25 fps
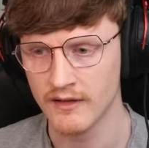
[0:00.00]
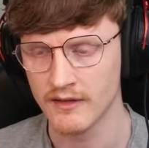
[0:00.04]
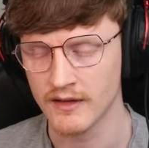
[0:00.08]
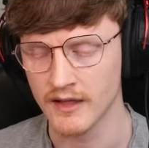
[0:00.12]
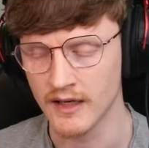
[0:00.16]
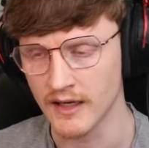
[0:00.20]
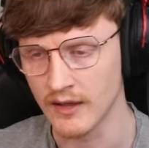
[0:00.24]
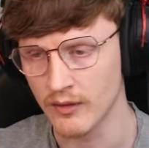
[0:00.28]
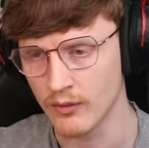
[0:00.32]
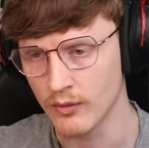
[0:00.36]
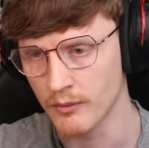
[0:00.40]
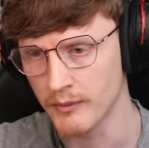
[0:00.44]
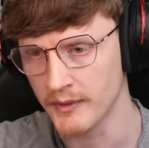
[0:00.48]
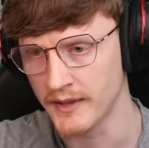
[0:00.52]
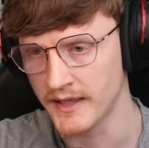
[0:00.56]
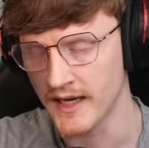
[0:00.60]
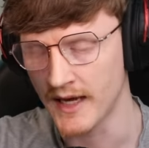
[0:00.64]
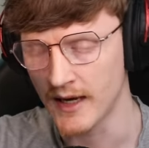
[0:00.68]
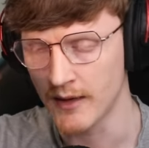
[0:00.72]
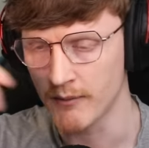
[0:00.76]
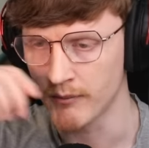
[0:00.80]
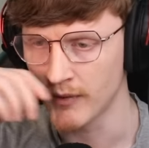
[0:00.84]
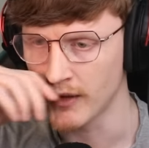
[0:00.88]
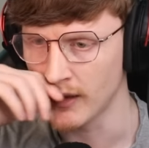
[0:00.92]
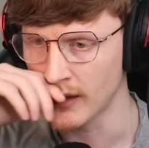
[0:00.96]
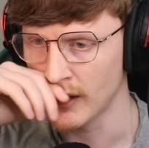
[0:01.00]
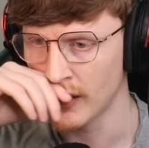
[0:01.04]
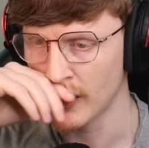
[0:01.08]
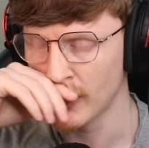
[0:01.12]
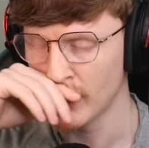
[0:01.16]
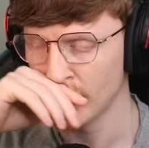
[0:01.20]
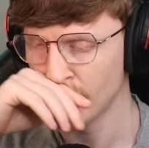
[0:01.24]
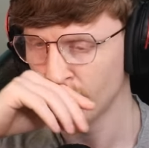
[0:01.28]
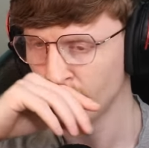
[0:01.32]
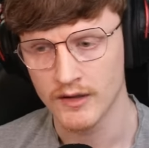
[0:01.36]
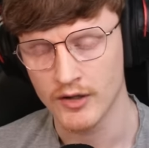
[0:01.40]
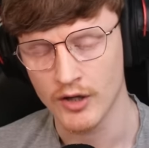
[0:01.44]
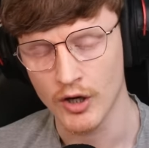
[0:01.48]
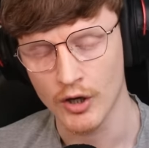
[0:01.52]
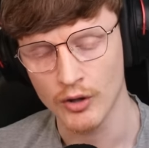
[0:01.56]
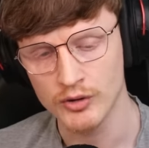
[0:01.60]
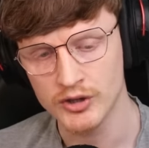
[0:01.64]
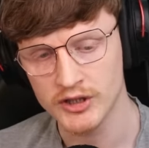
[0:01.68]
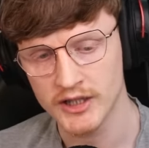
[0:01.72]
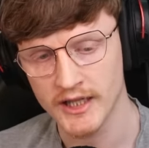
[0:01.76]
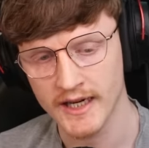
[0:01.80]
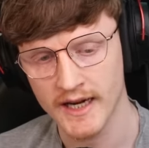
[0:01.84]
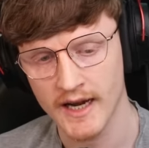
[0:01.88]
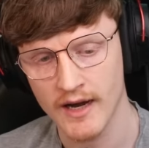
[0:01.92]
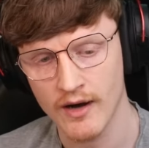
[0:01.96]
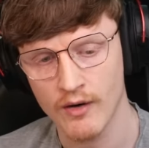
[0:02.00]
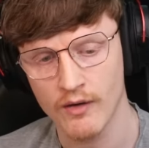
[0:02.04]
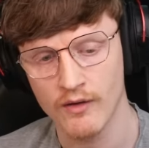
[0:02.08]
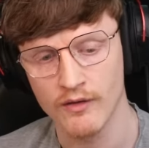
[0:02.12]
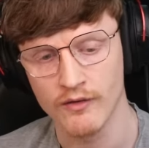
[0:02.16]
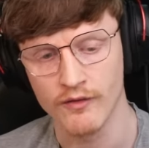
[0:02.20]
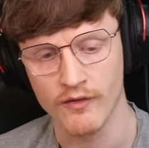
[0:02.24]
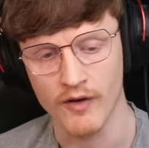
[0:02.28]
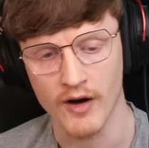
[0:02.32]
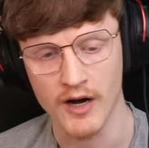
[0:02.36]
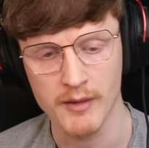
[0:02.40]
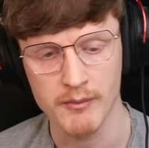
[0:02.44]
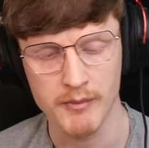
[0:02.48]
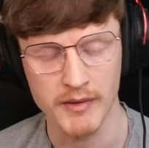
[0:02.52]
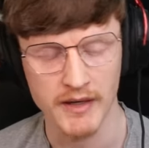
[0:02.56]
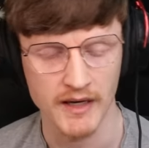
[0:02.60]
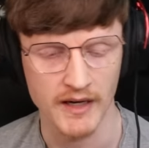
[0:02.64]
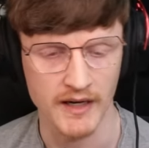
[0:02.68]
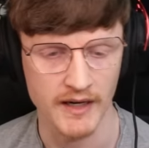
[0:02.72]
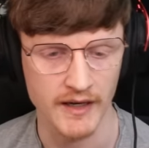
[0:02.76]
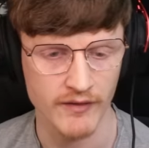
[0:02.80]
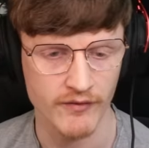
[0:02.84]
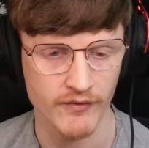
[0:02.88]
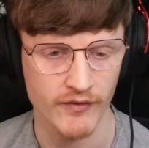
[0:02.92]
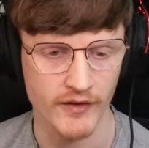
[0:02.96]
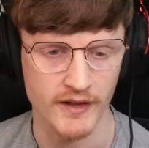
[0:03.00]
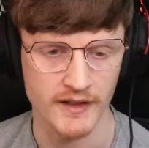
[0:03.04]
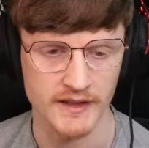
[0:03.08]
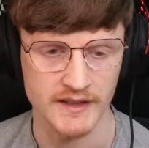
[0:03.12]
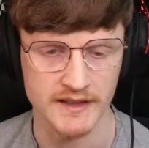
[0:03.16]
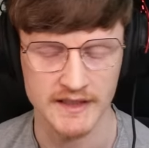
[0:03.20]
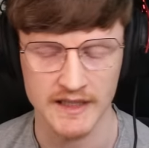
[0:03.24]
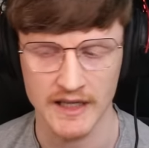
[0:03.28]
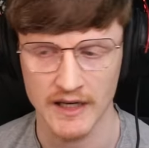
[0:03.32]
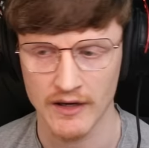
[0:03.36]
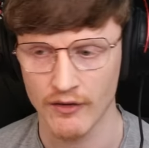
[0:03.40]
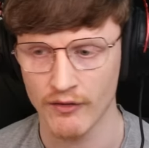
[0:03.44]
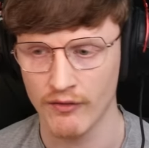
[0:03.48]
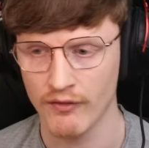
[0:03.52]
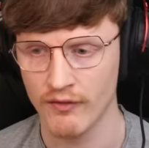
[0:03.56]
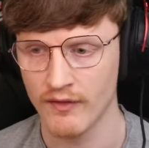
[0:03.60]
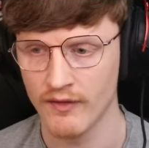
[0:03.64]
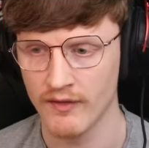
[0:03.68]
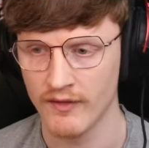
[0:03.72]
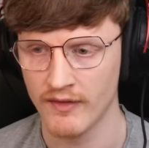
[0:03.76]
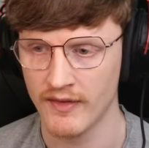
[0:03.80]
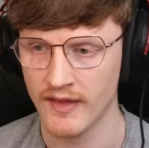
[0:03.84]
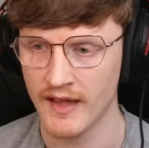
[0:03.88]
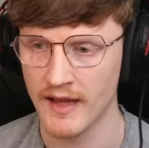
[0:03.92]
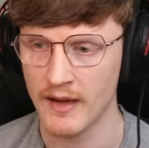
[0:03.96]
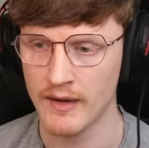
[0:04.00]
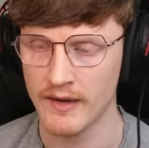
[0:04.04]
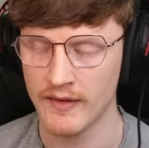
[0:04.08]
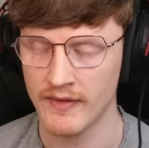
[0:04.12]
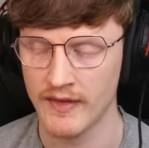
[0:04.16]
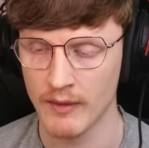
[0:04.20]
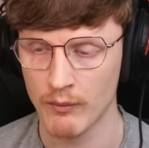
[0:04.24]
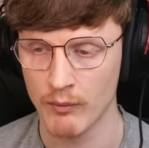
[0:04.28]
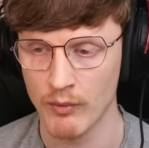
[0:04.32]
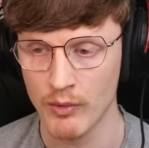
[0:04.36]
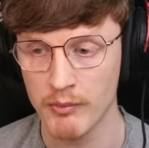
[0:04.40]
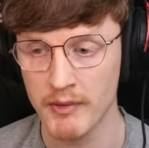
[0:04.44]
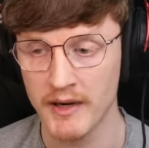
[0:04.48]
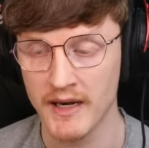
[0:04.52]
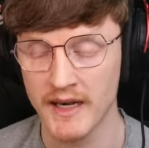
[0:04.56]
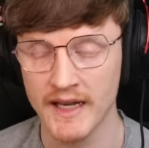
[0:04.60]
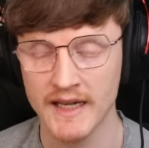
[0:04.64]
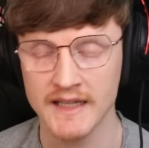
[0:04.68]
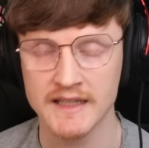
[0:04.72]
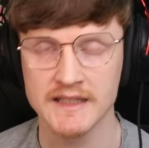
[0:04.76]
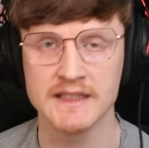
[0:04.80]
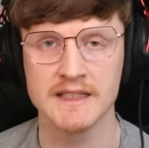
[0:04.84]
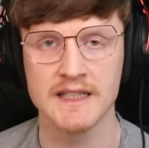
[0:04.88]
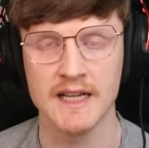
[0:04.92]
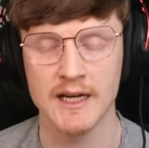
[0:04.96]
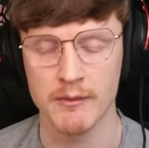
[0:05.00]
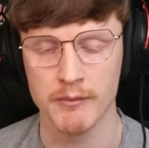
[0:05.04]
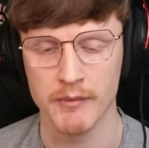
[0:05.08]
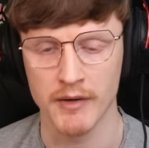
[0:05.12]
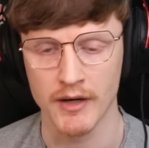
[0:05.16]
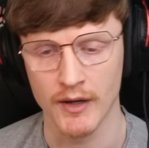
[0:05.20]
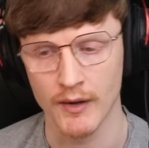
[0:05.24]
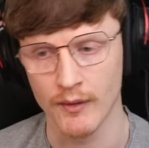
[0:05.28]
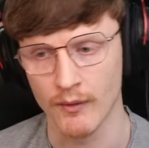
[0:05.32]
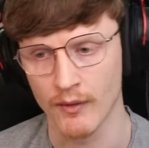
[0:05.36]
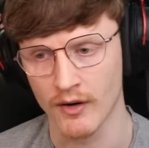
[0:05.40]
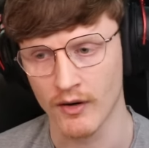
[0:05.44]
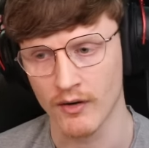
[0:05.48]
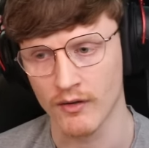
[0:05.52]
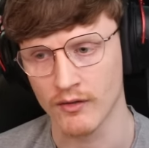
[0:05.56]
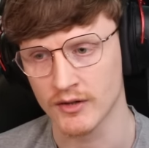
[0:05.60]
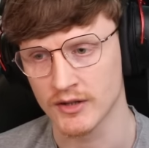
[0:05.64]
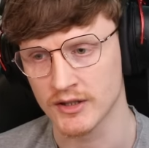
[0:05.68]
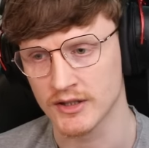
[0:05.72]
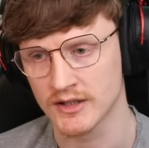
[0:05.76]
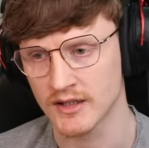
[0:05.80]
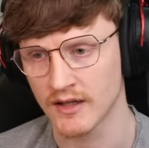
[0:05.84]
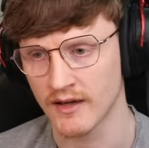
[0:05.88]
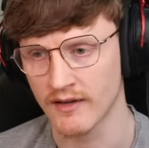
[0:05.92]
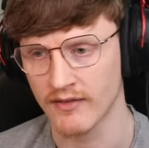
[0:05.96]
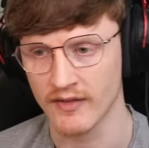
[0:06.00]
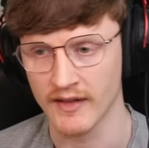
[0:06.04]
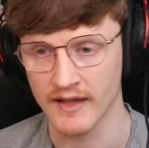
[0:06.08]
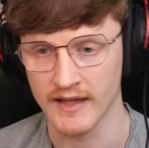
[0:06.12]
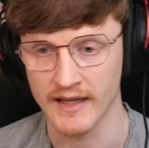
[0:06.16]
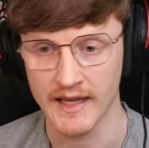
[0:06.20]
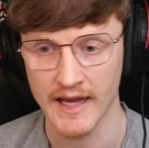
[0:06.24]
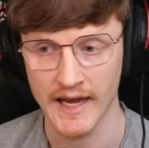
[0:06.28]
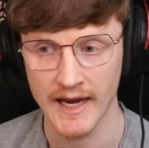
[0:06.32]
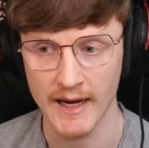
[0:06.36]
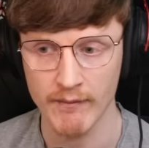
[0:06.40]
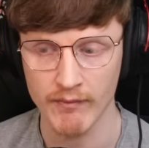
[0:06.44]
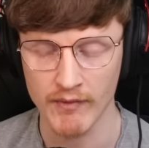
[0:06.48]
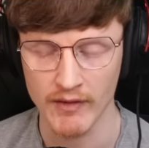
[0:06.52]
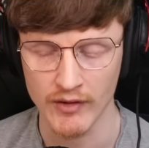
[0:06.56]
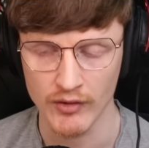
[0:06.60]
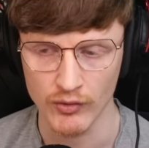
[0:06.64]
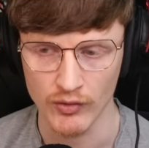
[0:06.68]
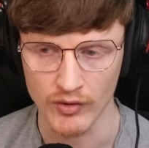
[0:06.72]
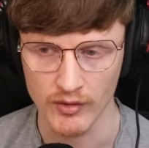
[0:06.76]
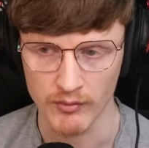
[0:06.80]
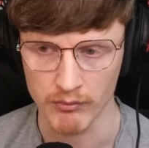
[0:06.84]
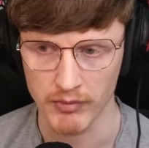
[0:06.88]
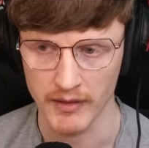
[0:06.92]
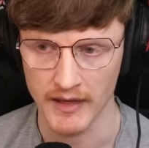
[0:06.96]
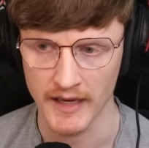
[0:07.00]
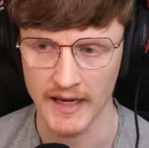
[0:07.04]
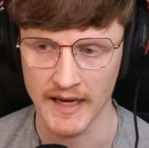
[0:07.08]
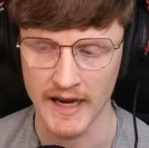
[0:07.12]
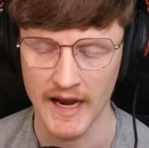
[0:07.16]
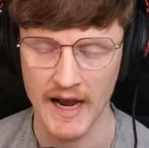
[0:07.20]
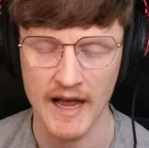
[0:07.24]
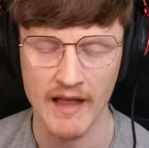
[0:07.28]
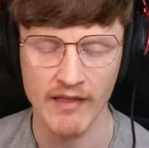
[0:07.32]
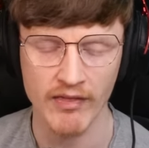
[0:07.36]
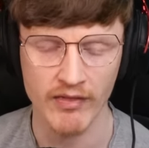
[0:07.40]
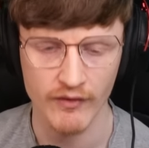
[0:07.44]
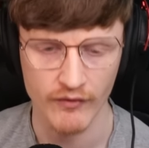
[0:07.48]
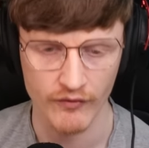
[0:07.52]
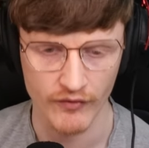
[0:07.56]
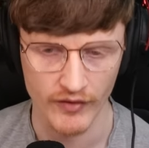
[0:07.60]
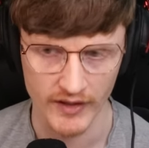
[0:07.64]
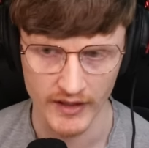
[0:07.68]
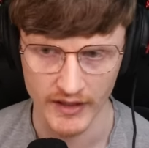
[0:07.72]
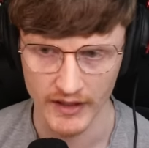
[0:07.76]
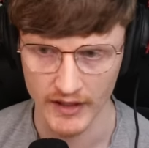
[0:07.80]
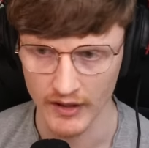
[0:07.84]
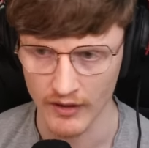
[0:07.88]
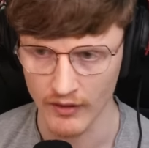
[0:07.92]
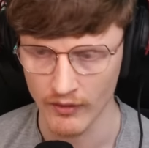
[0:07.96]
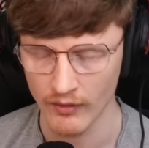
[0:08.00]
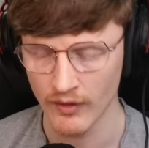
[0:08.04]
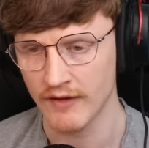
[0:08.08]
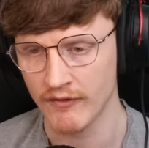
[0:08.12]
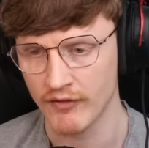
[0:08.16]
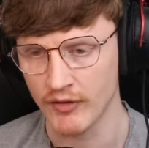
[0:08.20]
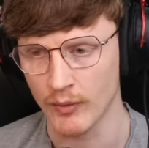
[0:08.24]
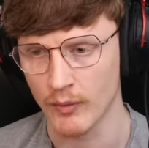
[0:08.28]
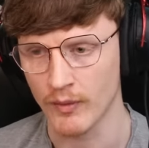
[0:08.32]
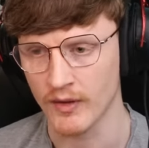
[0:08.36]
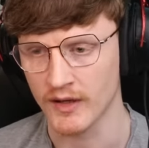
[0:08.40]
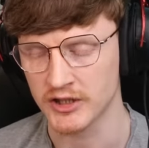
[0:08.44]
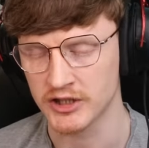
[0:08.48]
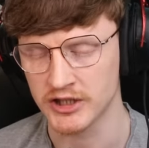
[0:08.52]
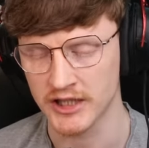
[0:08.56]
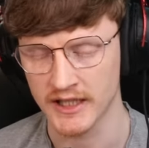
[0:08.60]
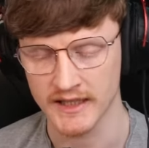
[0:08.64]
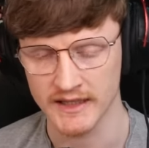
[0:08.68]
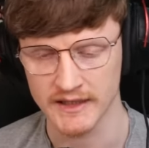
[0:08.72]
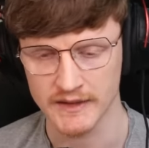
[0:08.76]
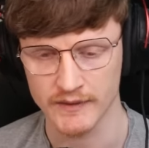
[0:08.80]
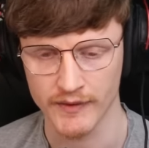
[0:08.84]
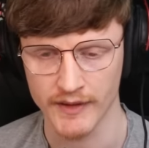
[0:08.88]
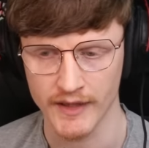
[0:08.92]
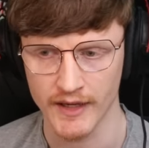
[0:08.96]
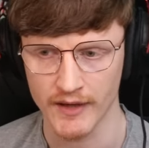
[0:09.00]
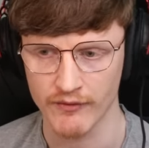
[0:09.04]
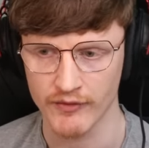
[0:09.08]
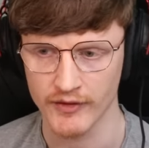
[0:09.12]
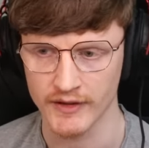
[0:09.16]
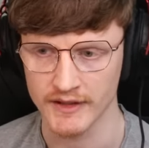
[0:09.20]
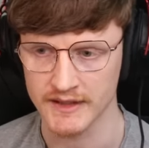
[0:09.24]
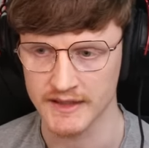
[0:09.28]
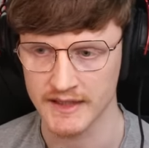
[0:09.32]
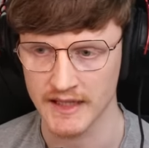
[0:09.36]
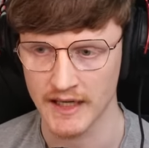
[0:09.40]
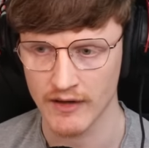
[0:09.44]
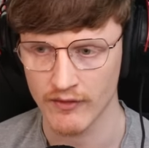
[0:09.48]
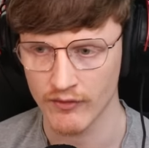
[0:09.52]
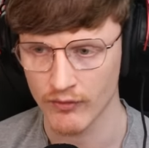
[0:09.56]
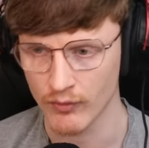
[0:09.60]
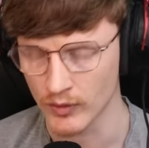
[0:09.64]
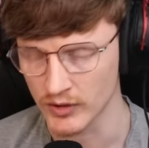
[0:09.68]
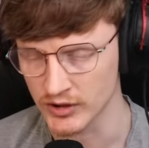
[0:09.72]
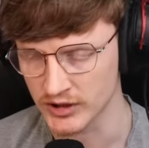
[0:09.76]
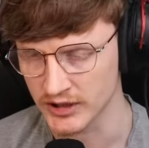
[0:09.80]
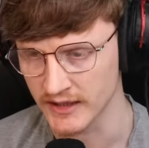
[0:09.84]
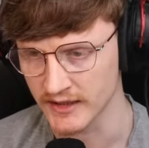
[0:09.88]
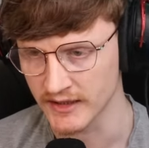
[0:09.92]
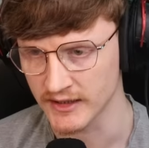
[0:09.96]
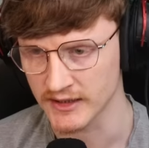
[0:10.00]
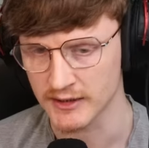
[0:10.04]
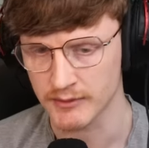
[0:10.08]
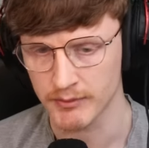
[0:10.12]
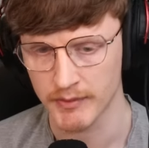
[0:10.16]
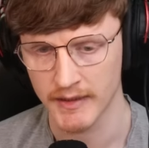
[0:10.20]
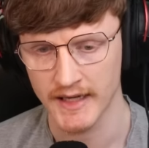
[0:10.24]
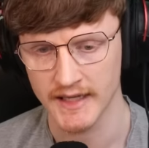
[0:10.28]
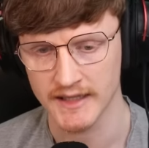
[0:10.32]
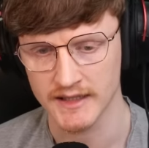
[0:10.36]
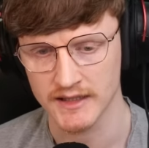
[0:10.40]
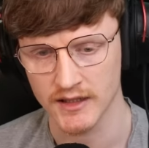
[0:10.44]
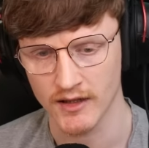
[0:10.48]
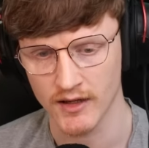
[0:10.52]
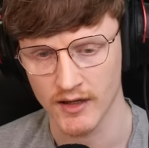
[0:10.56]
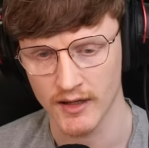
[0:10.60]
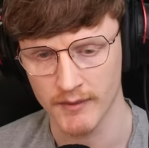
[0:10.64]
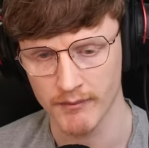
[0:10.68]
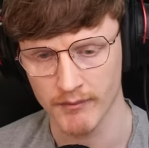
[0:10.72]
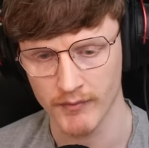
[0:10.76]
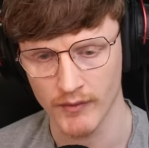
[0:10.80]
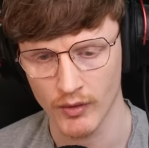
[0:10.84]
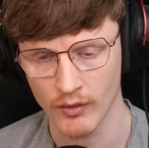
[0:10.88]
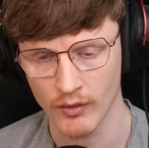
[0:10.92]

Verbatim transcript: The link will be down below. Go check out Vibing Leaf for yourself there they will be linked down below alongside the game that you can play and the video if you want to check this video out for yourself watch it in your spare time